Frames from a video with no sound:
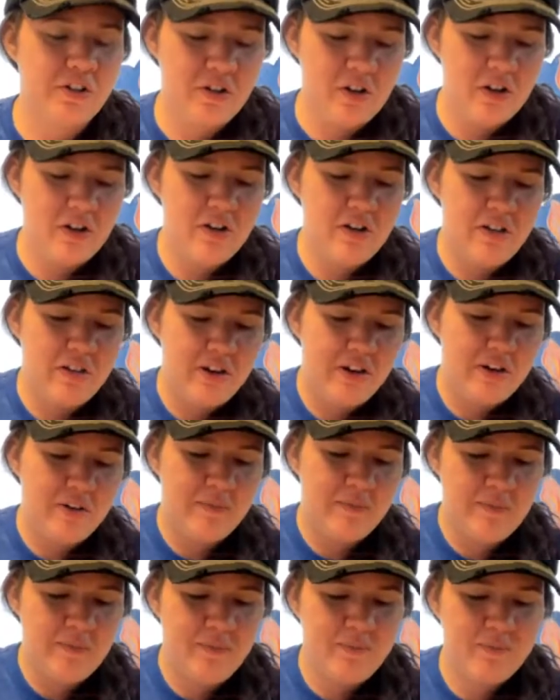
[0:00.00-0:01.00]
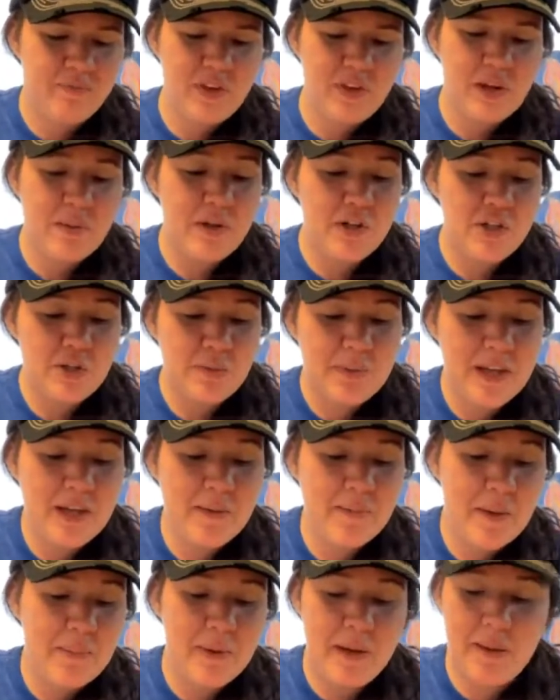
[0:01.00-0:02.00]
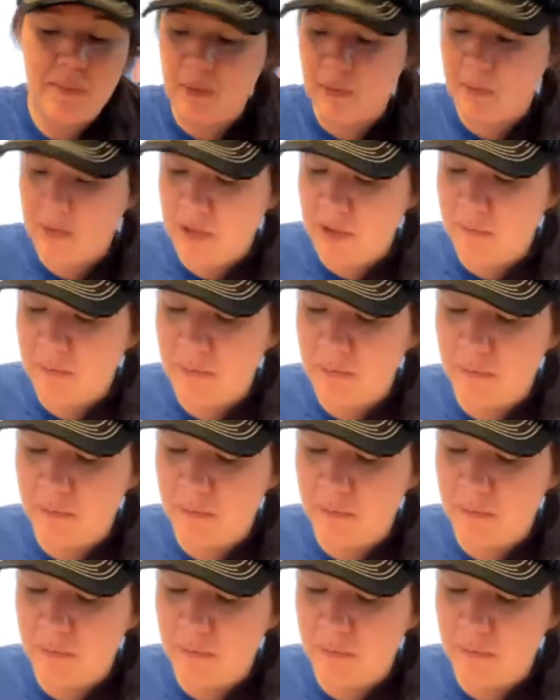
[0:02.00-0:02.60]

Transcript: got on there. I bet you me and my peppermint.